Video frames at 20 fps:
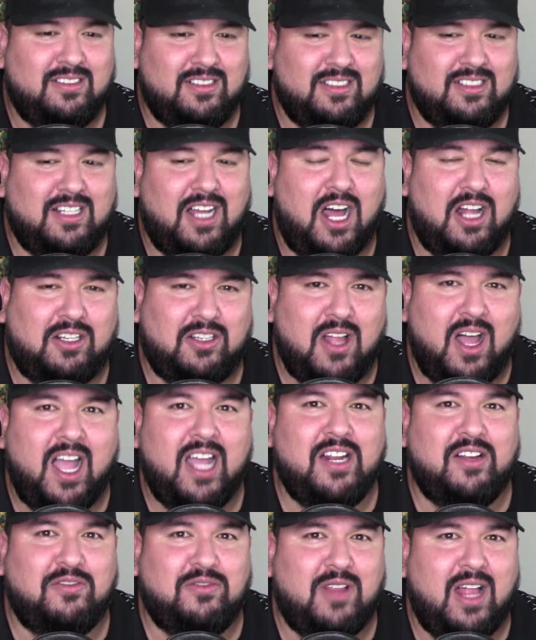line
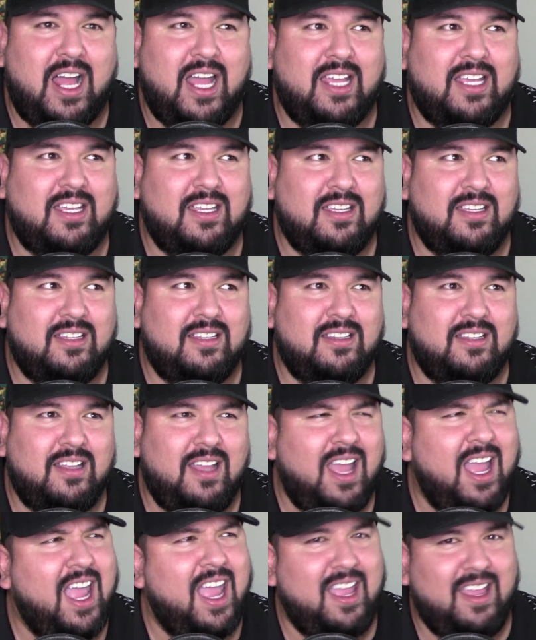of like,
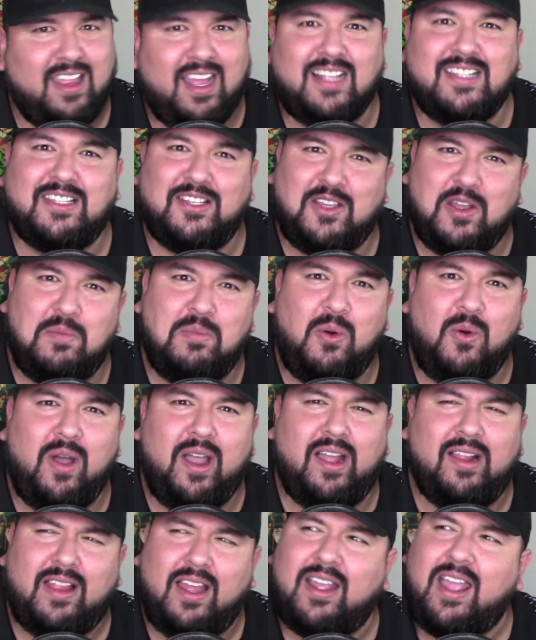hey, that's a good
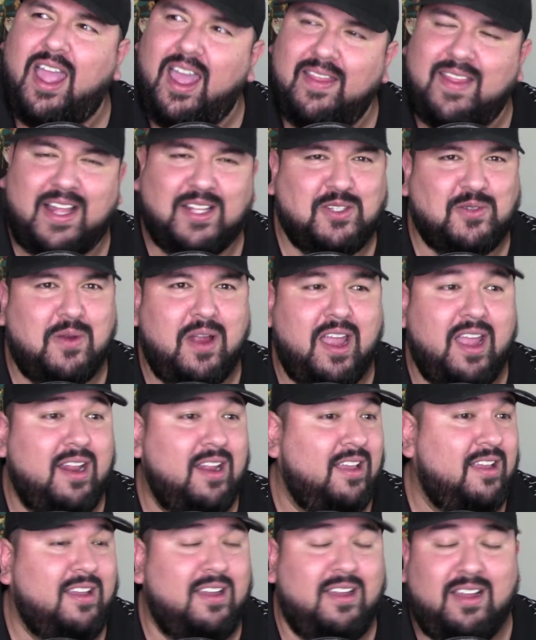point. Like, hey, that's right.
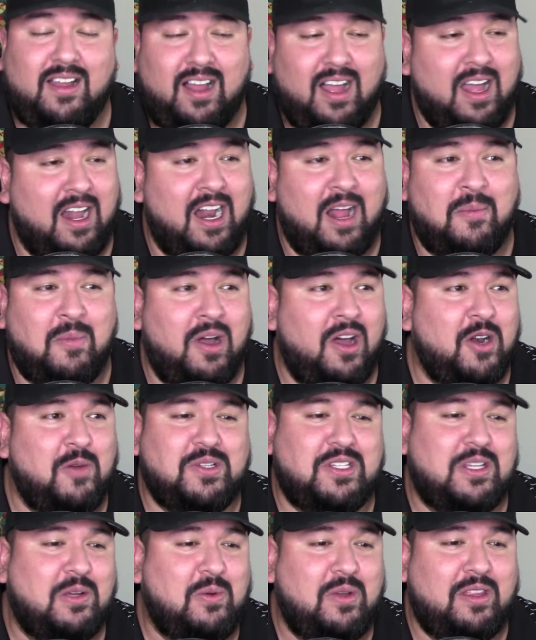And I'm
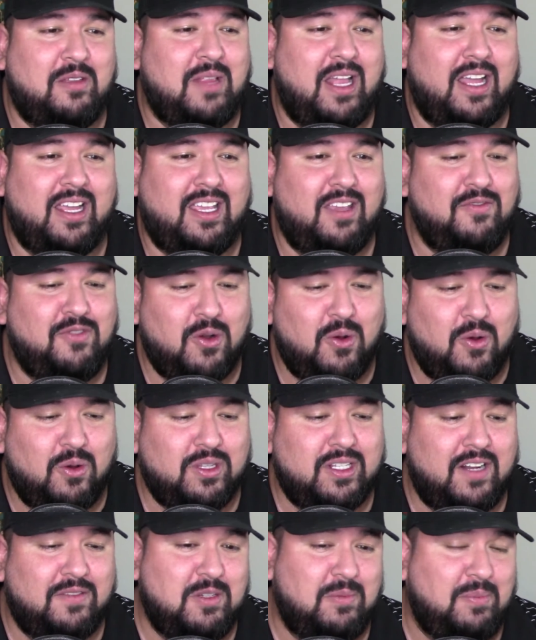100% with him. Like, if you're old
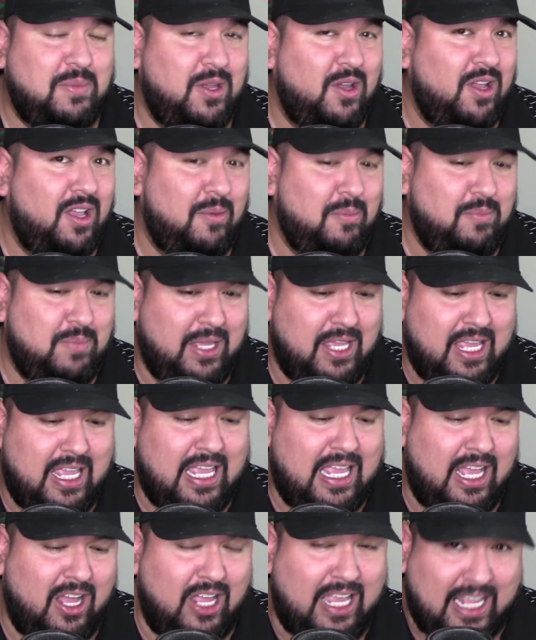enough to be
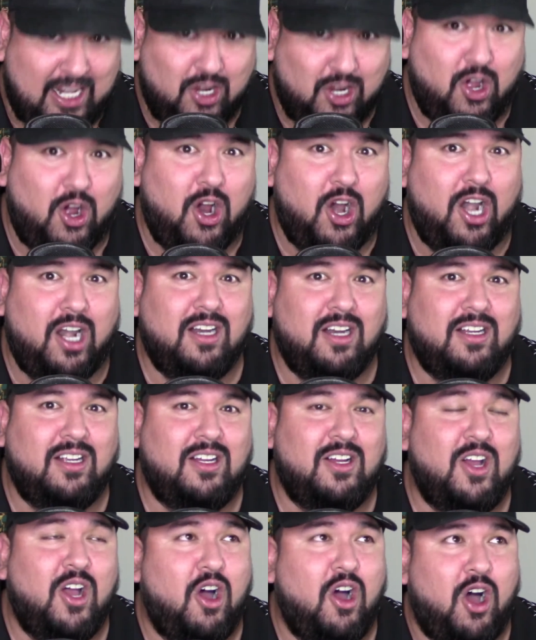in a car
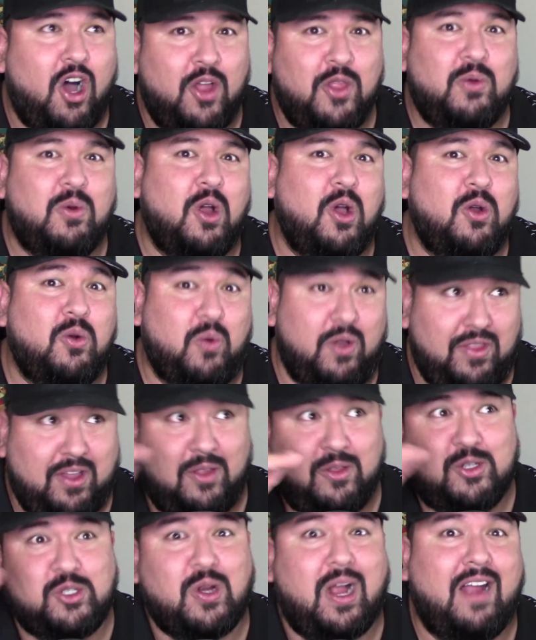on the road with
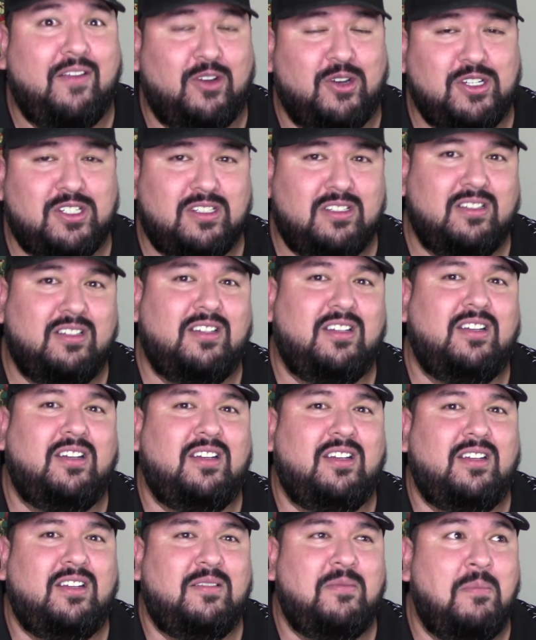other drivers,
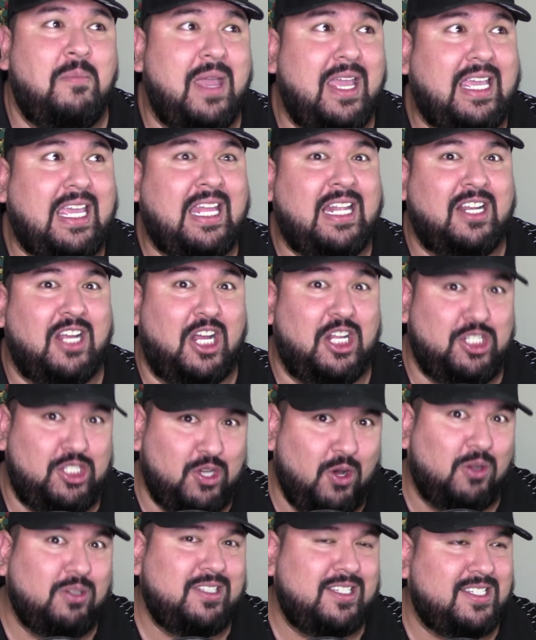making
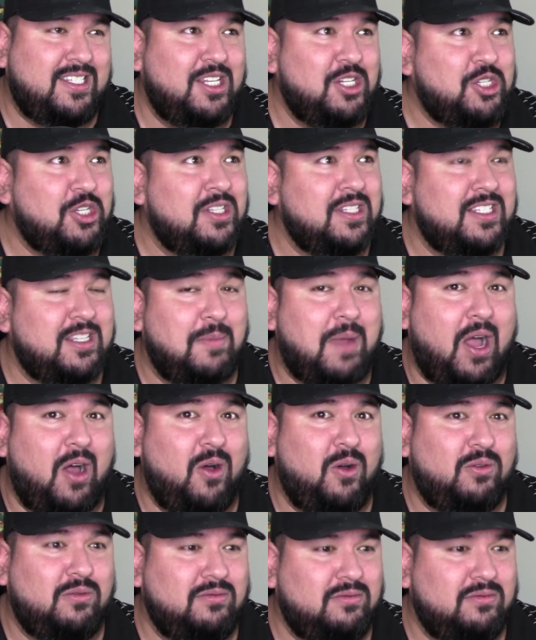adult decisions about